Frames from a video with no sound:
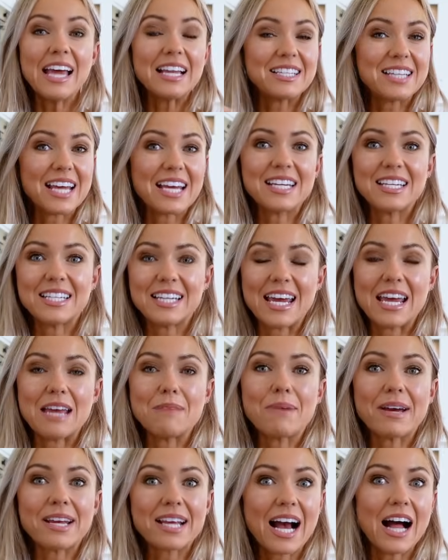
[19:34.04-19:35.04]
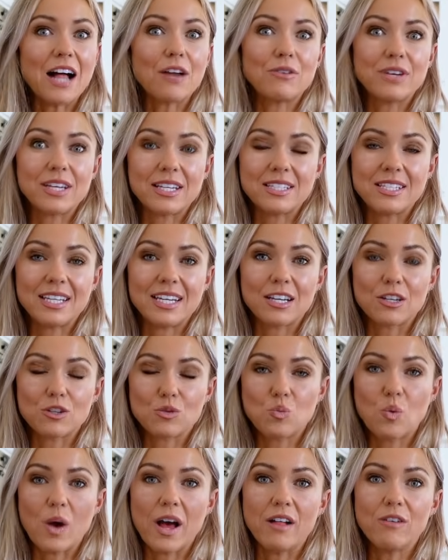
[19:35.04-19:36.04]
Day to day, my calorie intake as
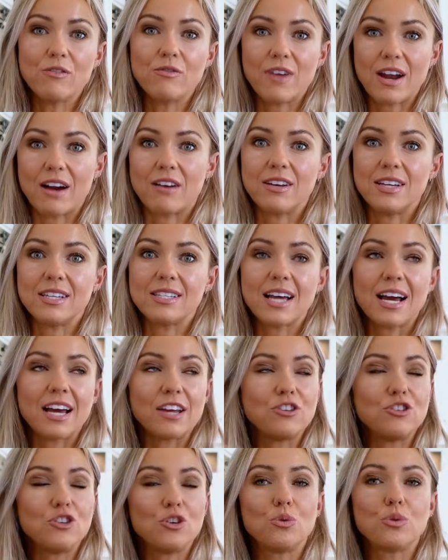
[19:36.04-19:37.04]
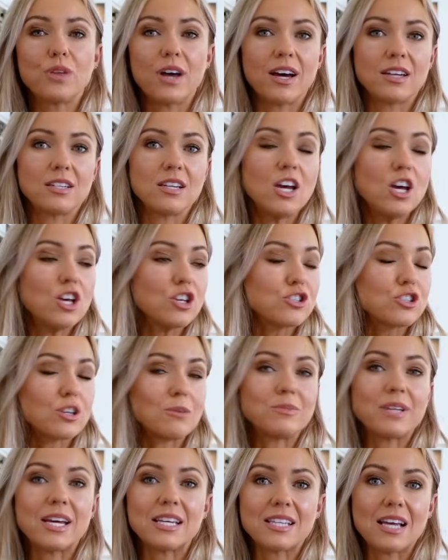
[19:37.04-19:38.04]
well varies. I know that.
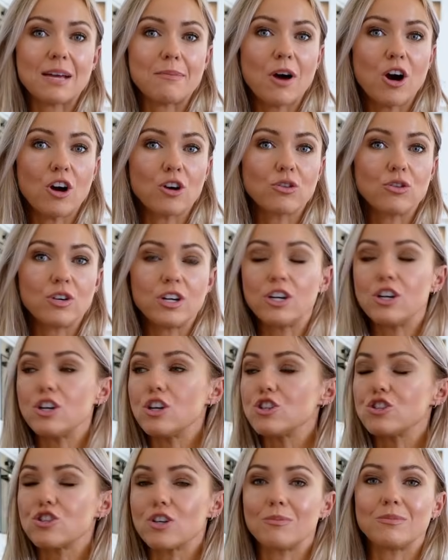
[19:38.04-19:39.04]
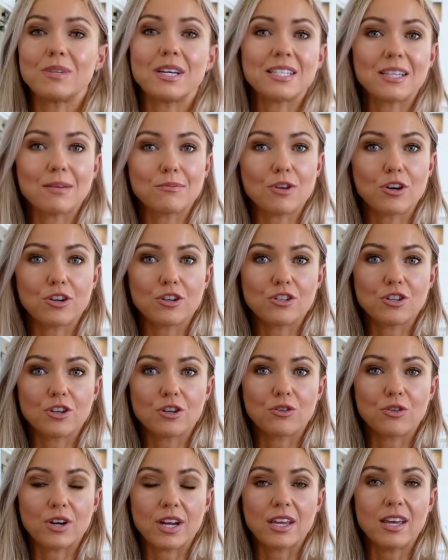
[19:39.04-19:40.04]
Some days I'm hungrier, some days I'm not as
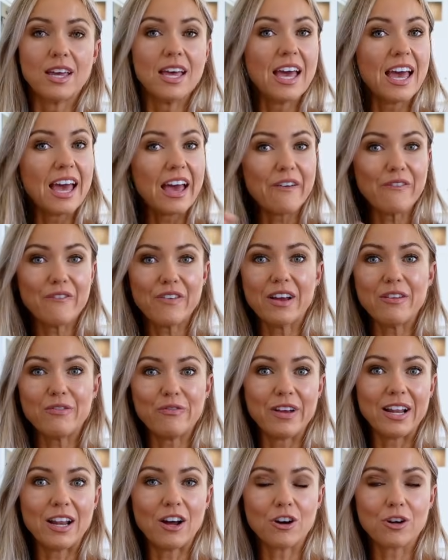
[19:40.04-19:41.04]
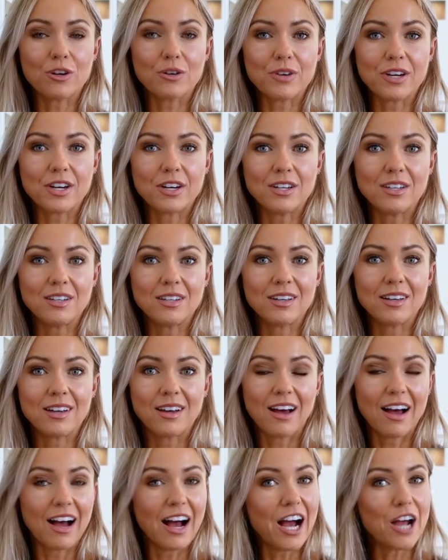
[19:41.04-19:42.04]
hungry. If I feel hungrier,
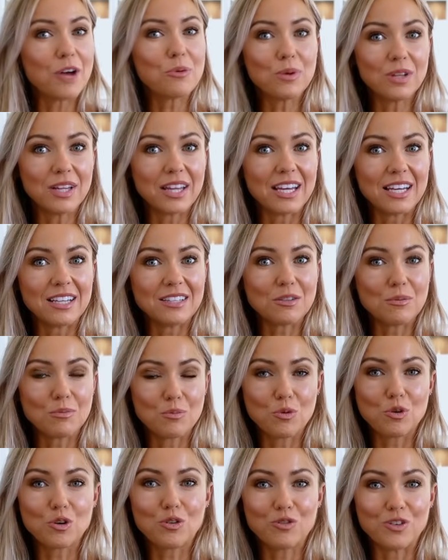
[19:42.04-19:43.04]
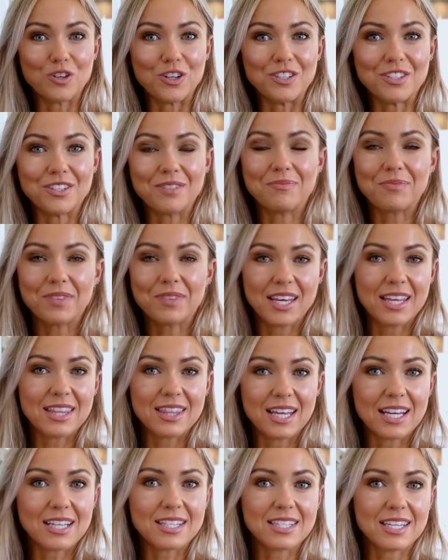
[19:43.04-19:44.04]
I will eat more food.
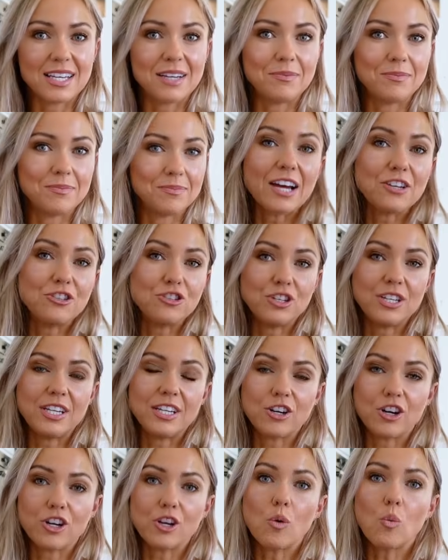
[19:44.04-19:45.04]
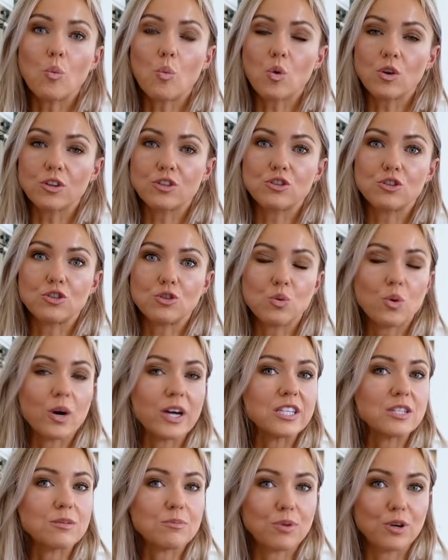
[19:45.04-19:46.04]
That's it. I do eat out once or
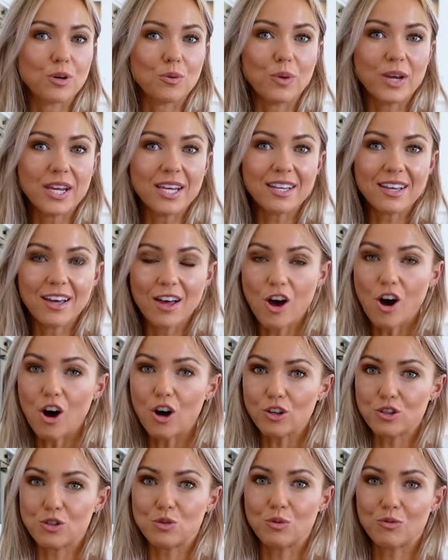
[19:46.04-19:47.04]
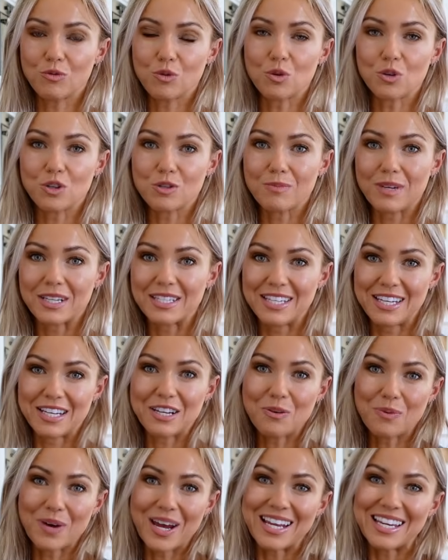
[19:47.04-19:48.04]
twice per week. Also, of course, my
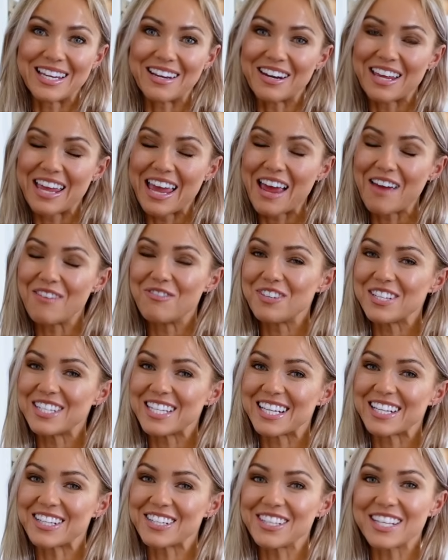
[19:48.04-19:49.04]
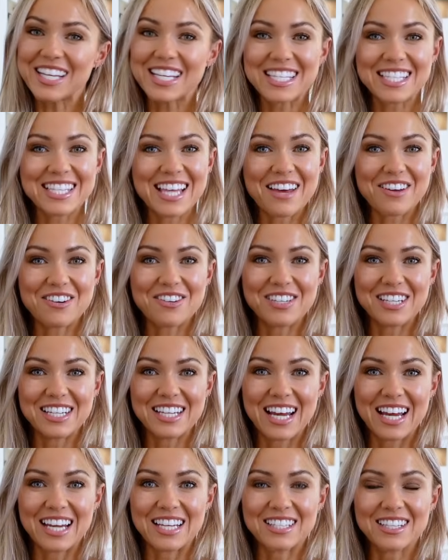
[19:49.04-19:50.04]
takeaway nearly every single Saturday
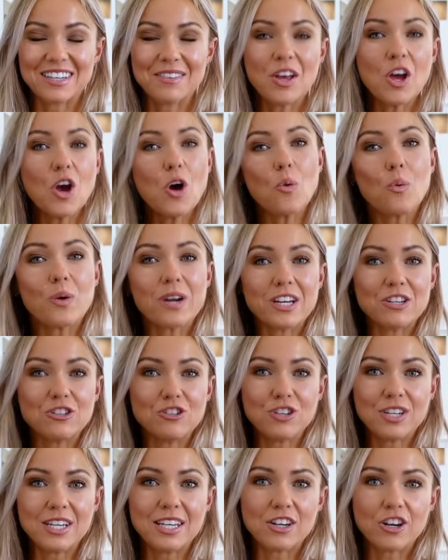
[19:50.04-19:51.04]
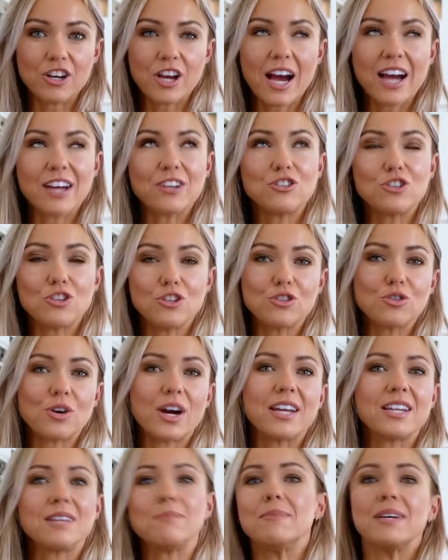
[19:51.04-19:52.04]
night. When I do eat out, I do
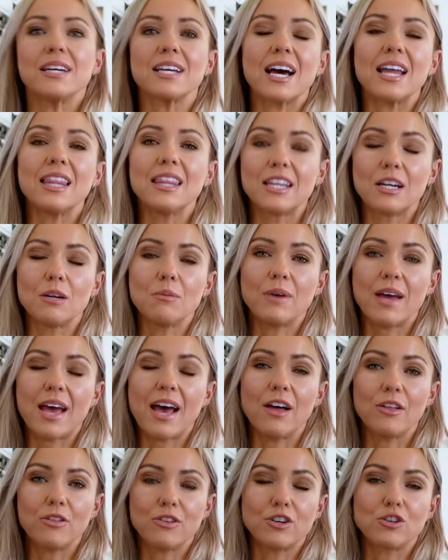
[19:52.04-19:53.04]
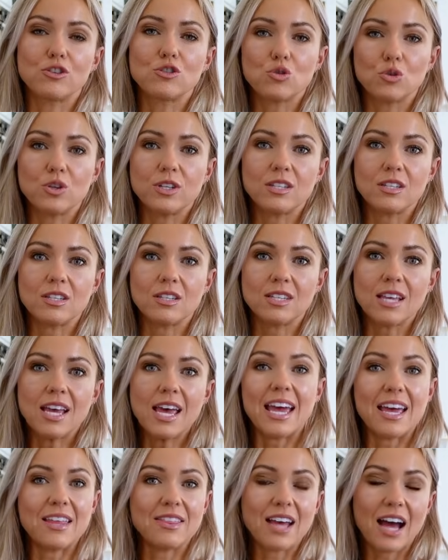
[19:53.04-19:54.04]
try to make a little bit healthier choices
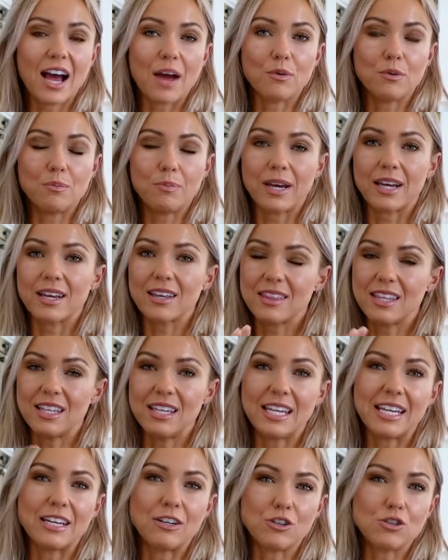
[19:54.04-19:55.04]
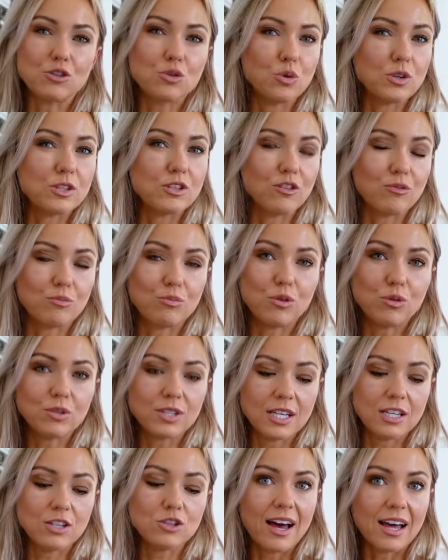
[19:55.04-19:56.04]
in that I would pick the leaner choice of
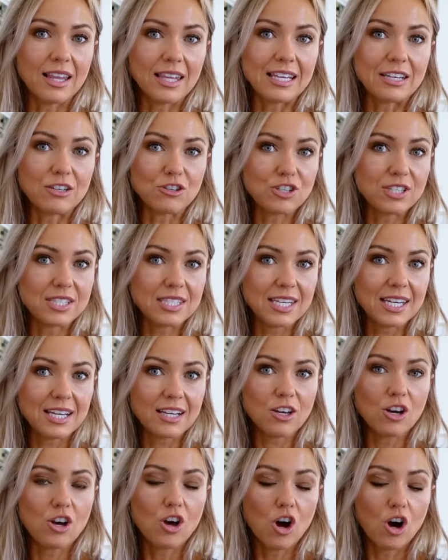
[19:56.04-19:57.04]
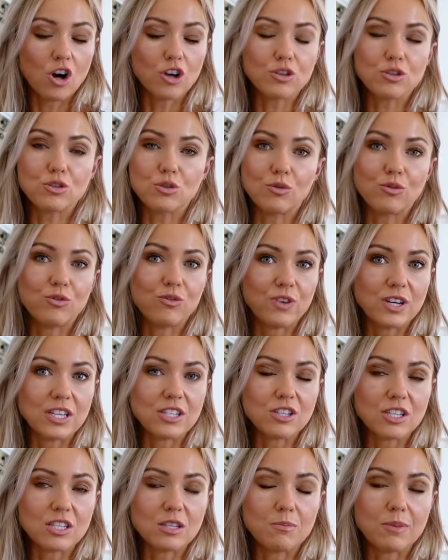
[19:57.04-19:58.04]
protein, a leaner steak. Also,
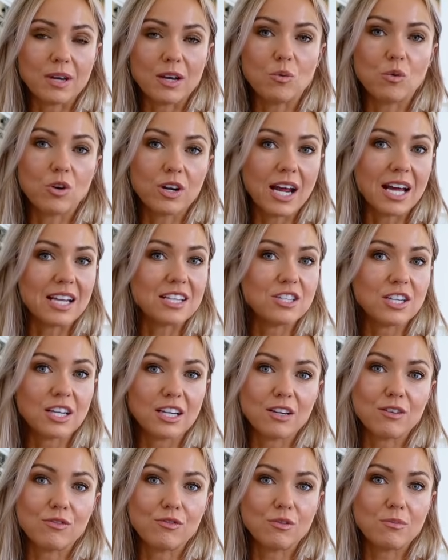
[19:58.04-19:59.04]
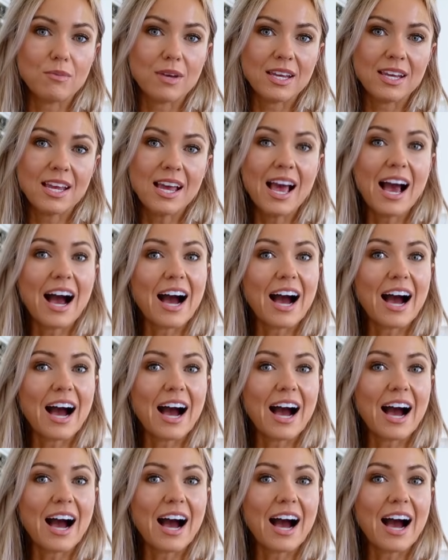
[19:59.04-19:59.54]
fish is a big one, and chicken for me.